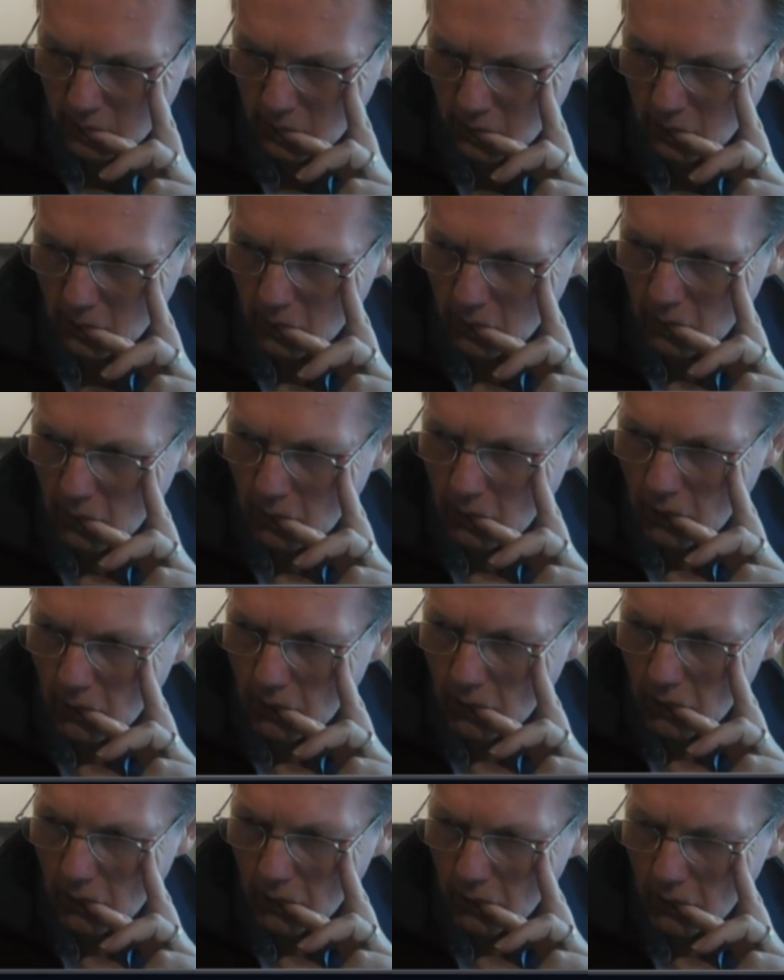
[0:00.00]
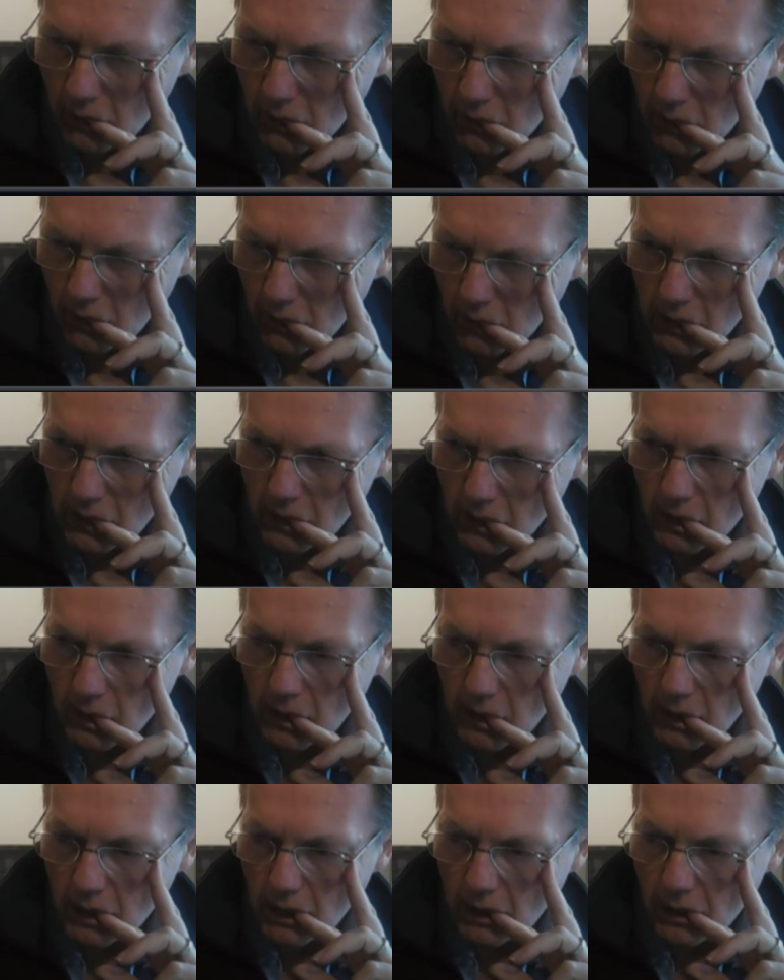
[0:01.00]
Am I right in saying that the
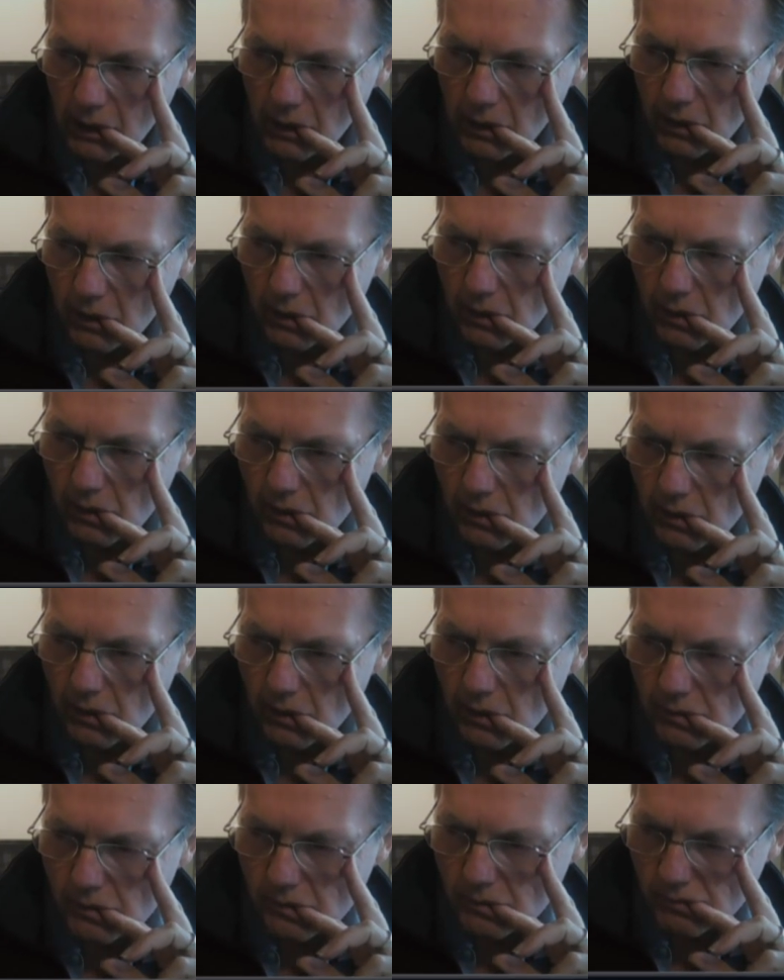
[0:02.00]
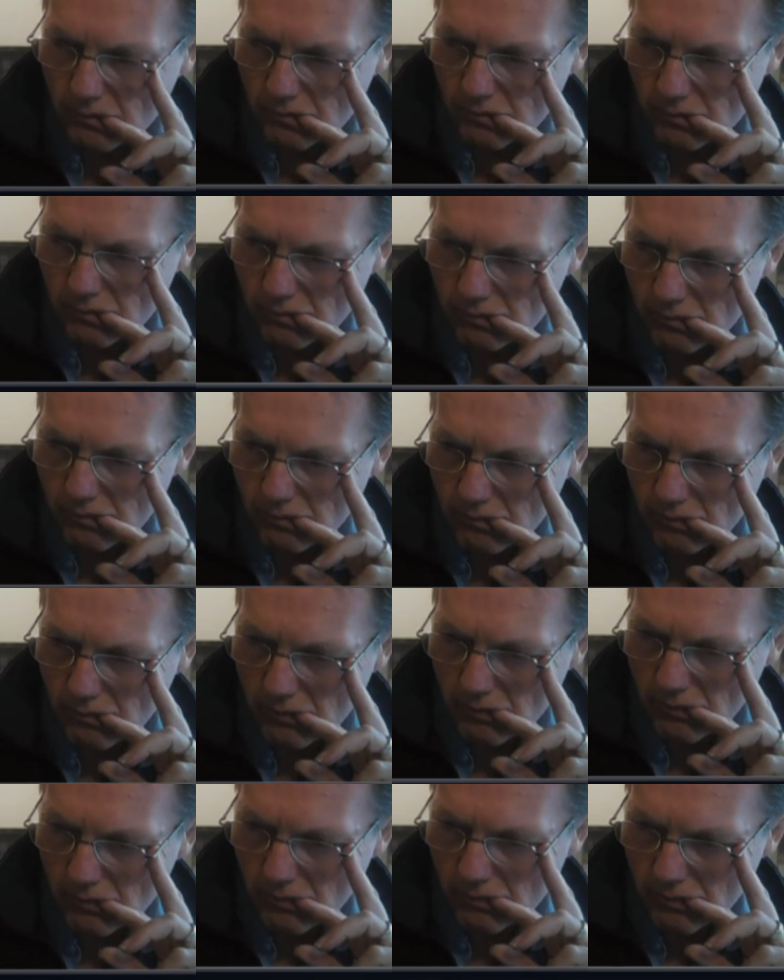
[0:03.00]
50-day is 141.29 now?
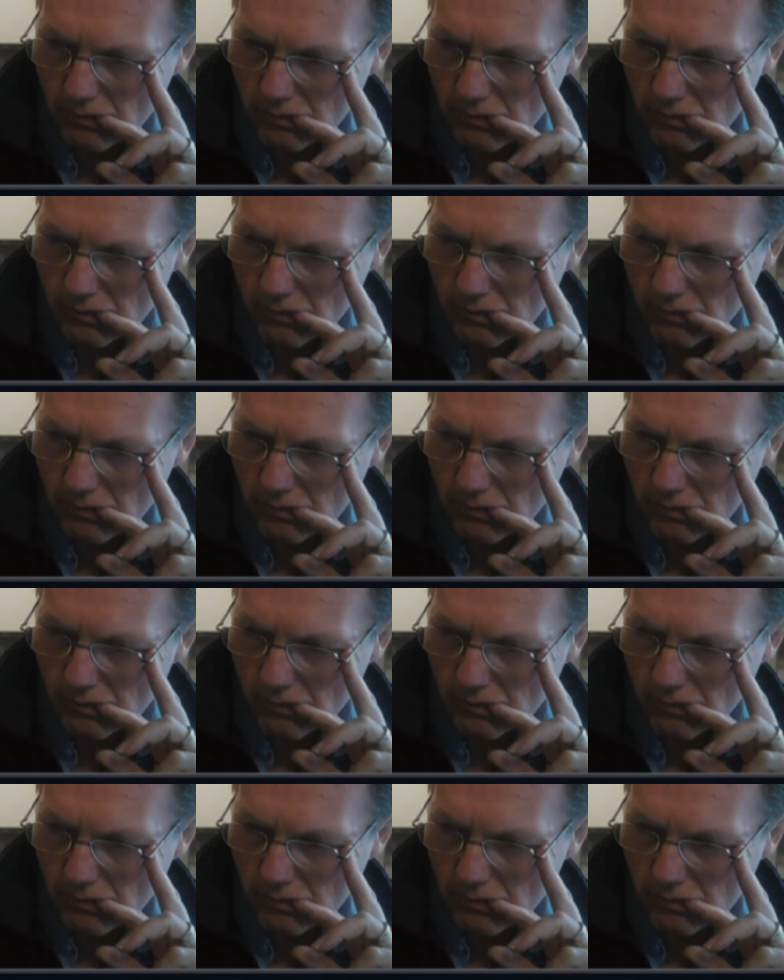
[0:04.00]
